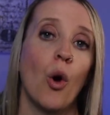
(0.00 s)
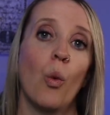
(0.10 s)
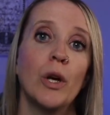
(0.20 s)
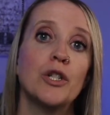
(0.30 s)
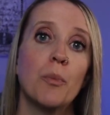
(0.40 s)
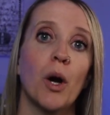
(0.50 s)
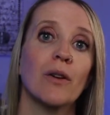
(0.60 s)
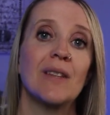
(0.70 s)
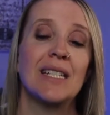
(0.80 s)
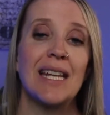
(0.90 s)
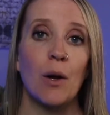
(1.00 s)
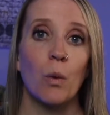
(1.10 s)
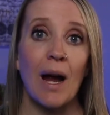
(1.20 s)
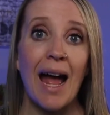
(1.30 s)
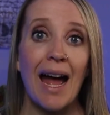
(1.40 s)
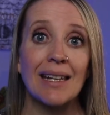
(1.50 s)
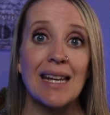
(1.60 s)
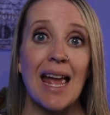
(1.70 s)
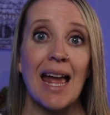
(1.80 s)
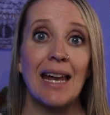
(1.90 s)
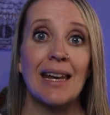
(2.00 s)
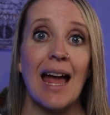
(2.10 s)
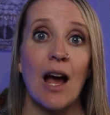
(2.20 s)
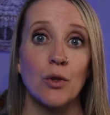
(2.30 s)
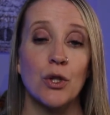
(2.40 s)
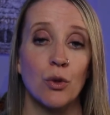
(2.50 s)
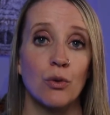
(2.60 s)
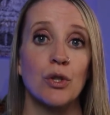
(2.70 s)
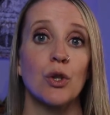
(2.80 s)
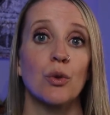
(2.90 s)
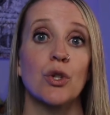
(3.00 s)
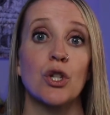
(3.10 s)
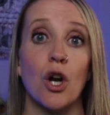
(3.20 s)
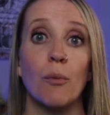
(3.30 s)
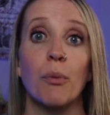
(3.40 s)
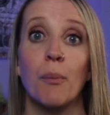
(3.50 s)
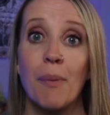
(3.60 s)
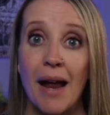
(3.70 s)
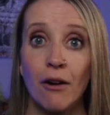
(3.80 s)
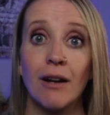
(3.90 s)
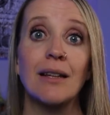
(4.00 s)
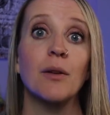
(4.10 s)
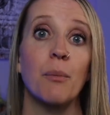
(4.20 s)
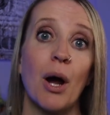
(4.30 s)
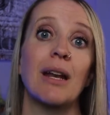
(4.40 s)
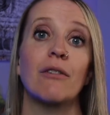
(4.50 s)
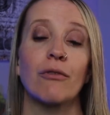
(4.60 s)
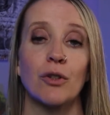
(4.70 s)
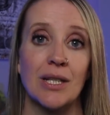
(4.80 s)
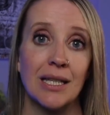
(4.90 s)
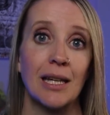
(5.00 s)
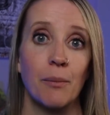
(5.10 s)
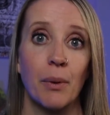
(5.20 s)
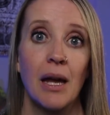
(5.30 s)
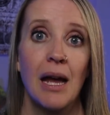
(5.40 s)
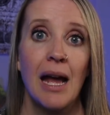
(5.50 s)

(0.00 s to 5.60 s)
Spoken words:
which part of the day we're at and how soon to start preparing the body for sleep.